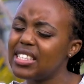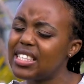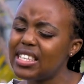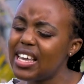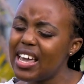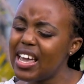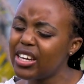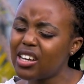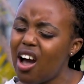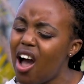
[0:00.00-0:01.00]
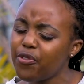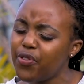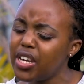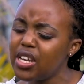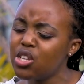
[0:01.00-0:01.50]
and see in
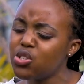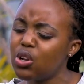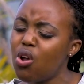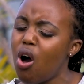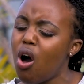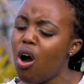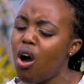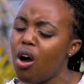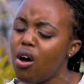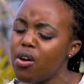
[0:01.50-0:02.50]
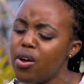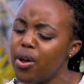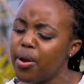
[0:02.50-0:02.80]
confidence, Lord.